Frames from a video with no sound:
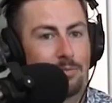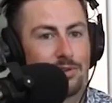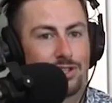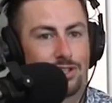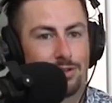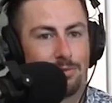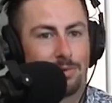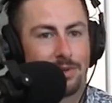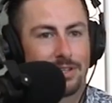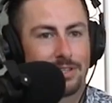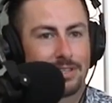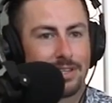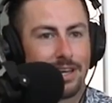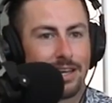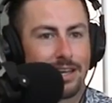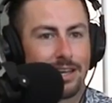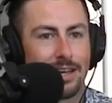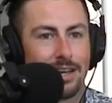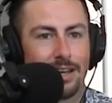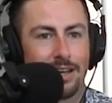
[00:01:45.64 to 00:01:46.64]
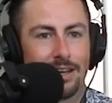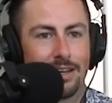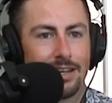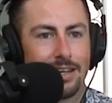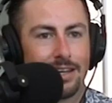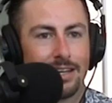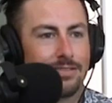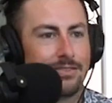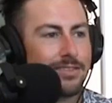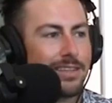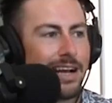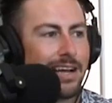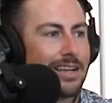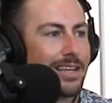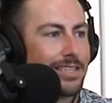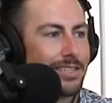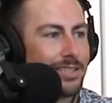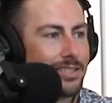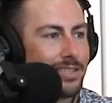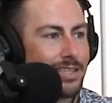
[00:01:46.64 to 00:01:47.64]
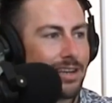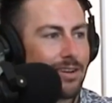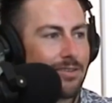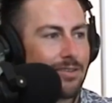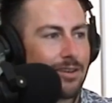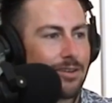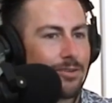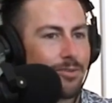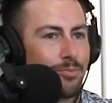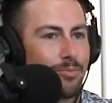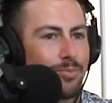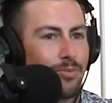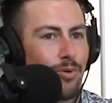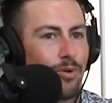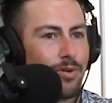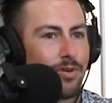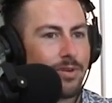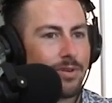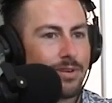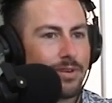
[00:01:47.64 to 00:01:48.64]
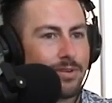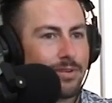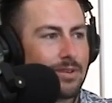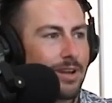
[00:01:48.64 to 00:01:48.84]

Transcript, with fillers: I'm assuming it's like a, uh, not necessary or or